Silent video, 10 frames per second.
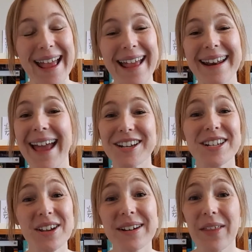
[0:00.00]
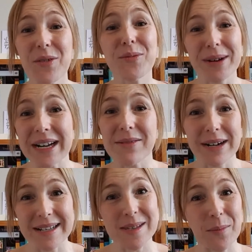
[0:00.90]
And actually another really,
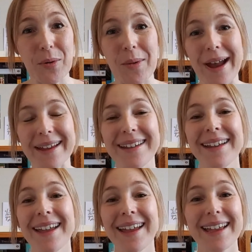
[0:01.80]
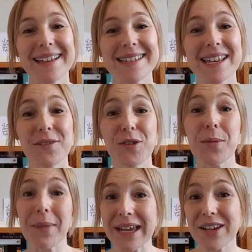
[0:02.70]
really simple way is if you
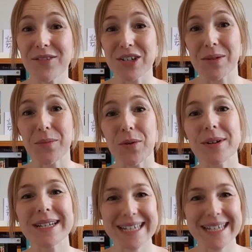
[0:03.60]
make a vision board,